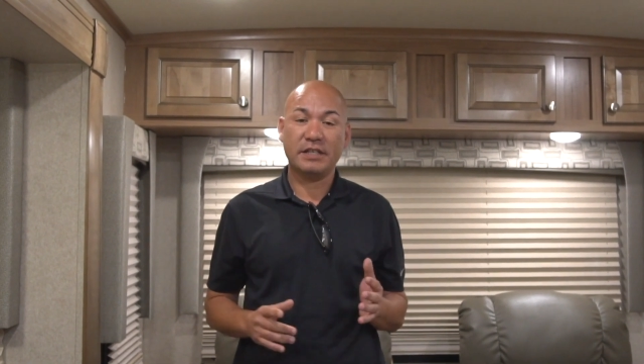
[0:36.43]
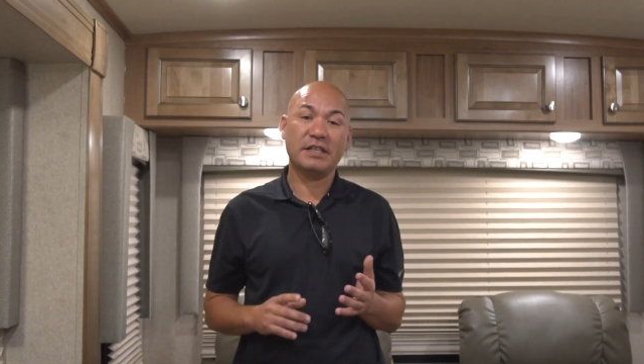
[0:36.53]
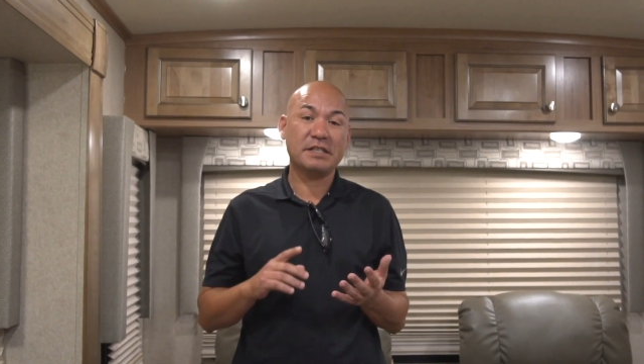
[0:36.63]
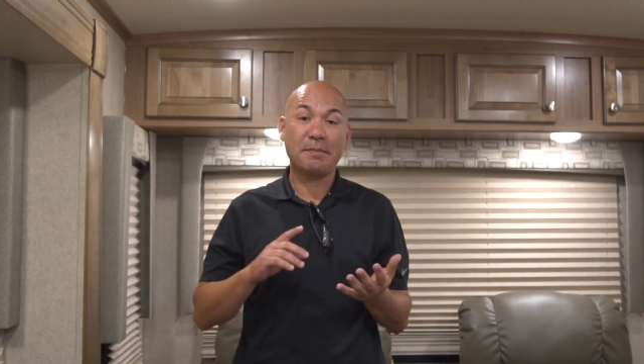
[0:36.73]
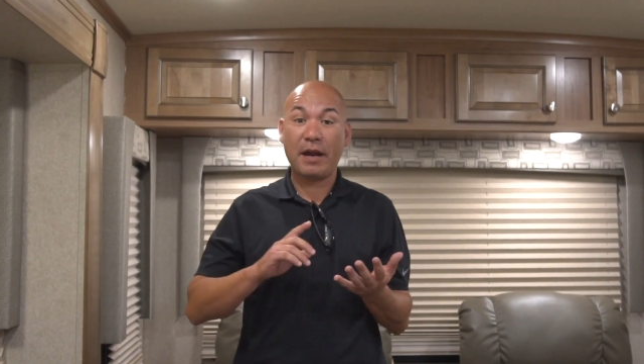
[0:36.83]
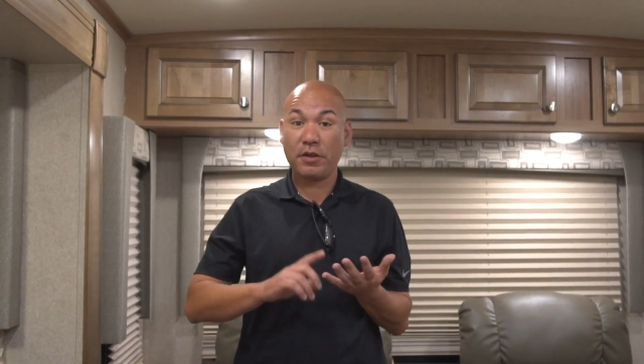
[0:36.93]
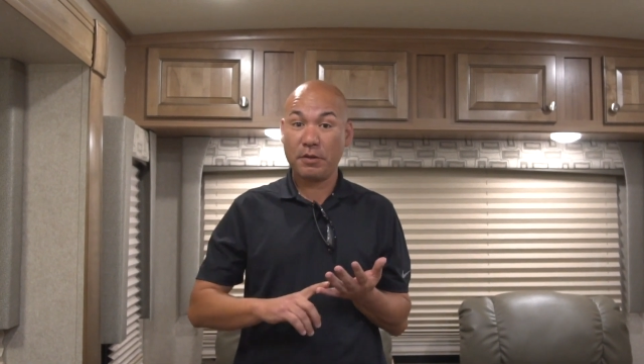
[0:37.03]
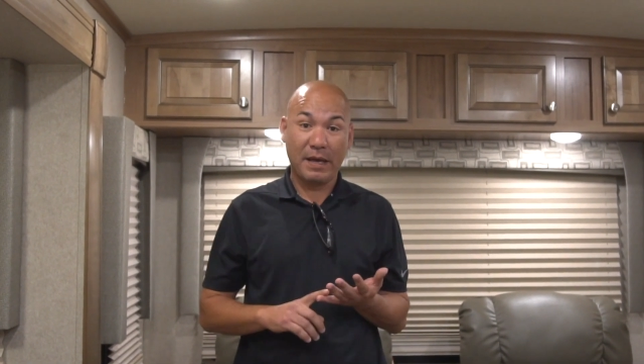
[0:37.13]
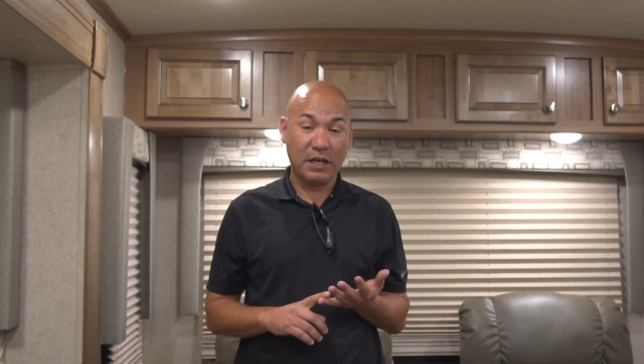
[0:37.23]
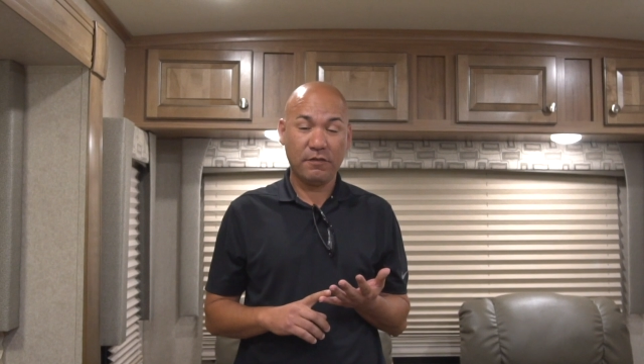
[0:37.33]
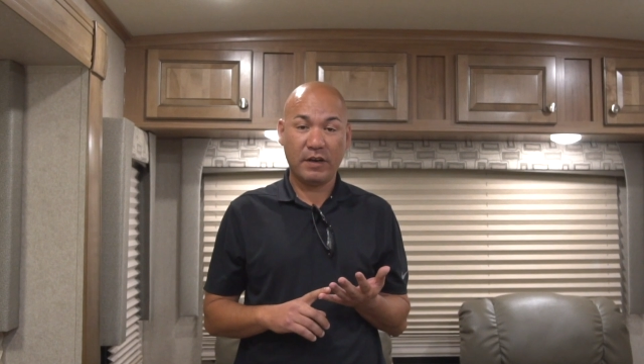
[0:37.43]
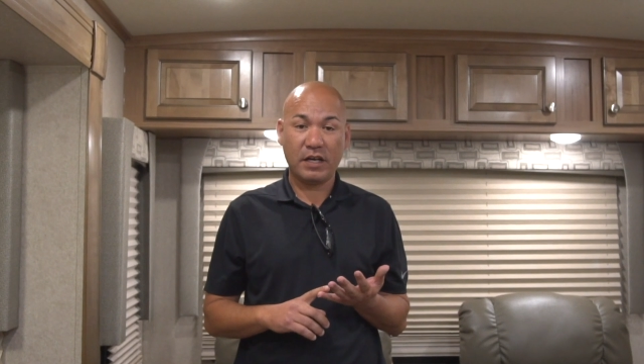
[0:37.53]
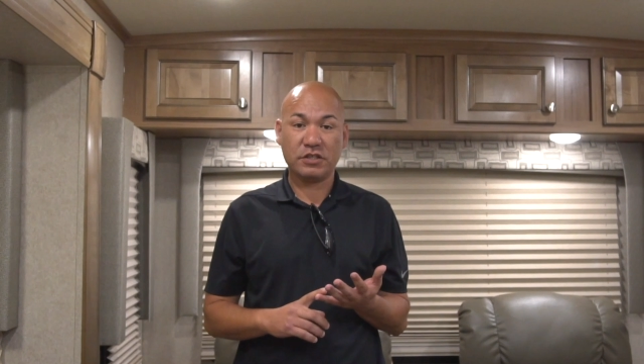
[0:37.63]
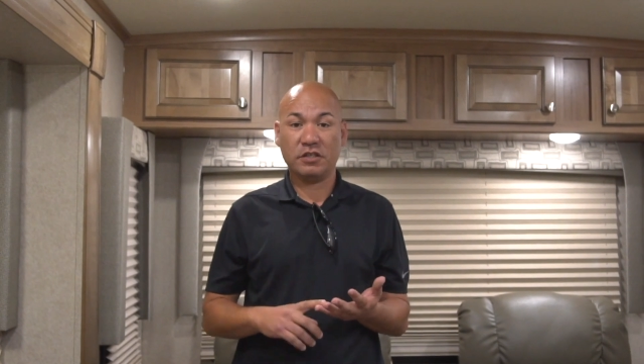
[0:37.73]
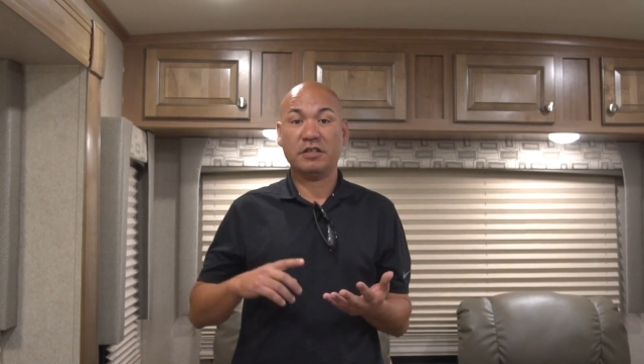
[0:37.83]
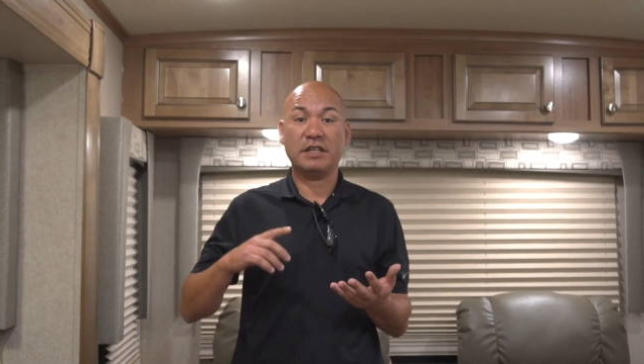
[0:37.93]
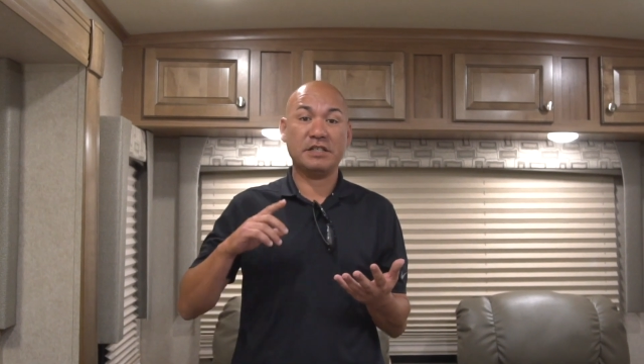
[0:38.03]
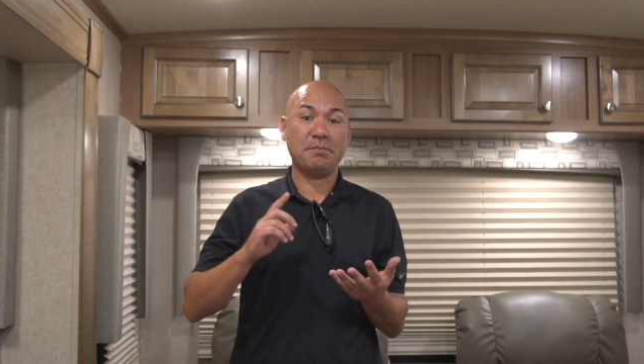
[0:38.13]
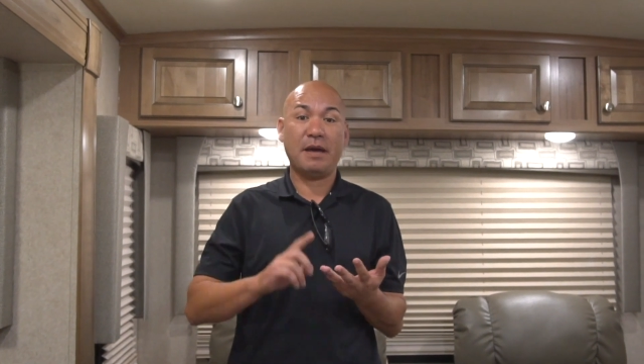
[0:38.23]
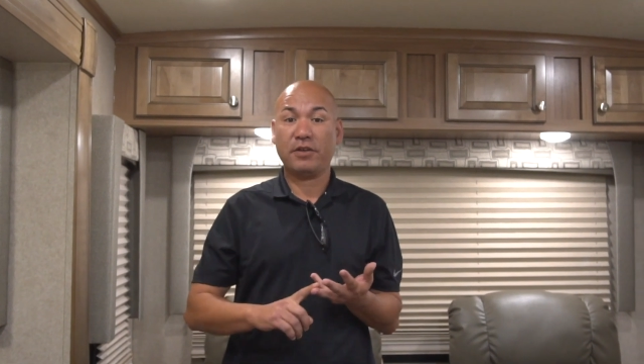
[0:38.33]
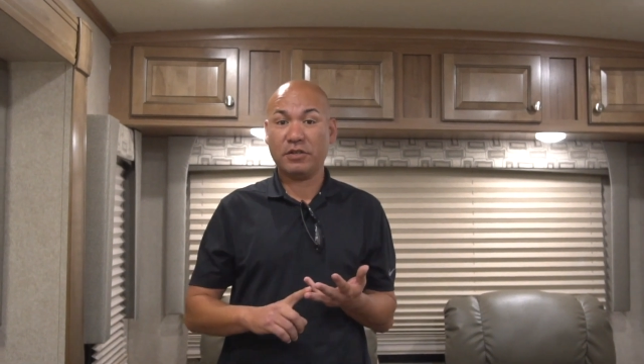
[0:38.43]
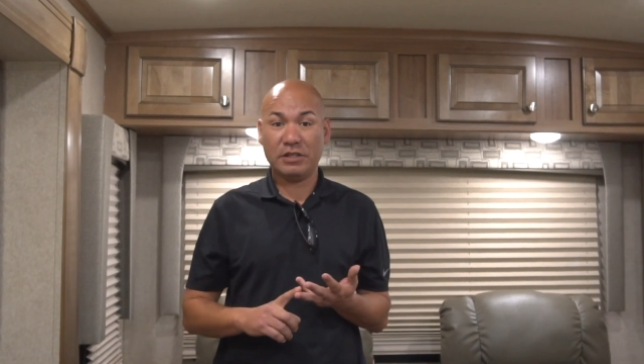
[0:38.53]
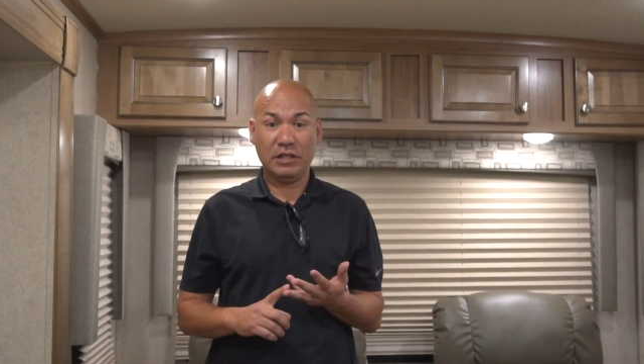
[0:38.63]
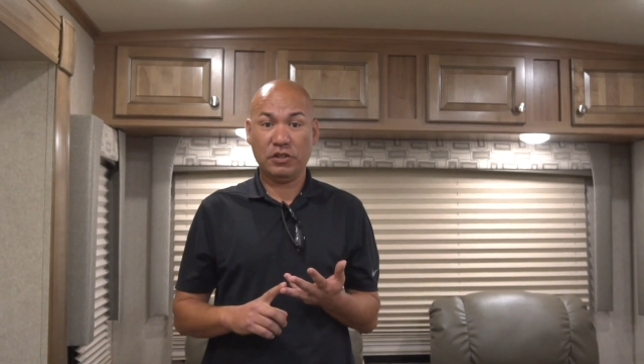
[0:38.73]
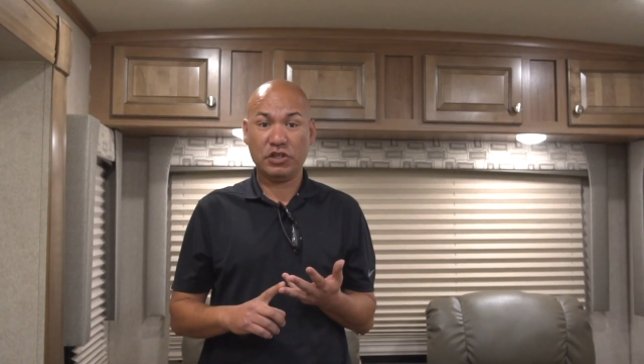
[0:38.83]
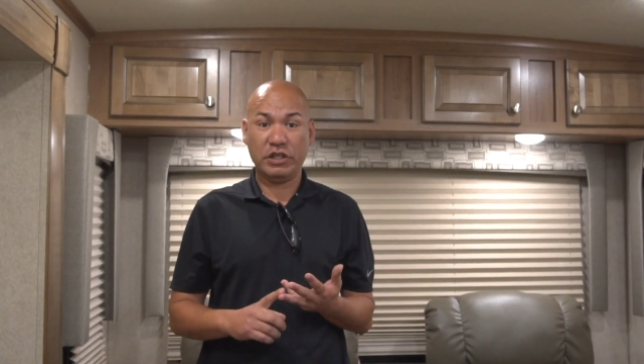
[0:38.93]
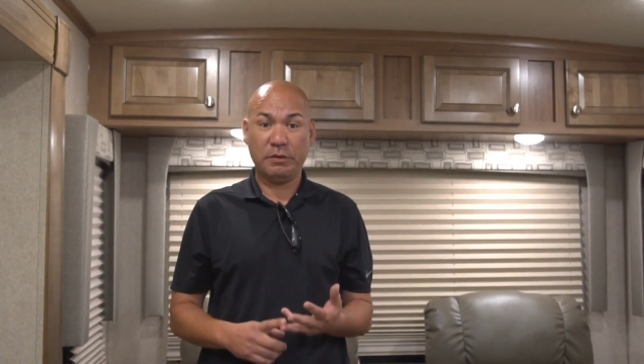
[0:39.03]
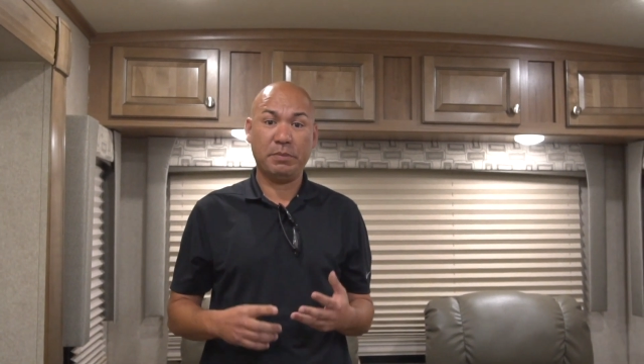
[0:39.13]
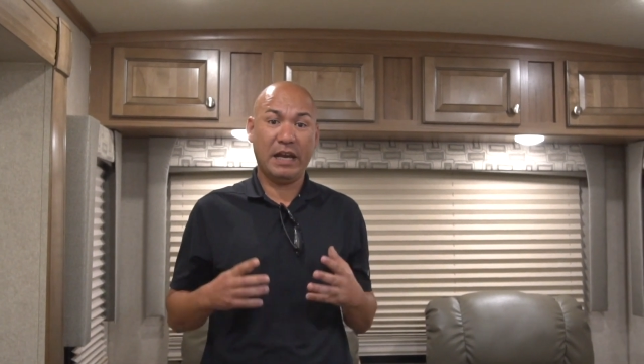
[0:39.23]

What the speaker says: It doesn't matter the manufacturer, it doesn't matter the dealership,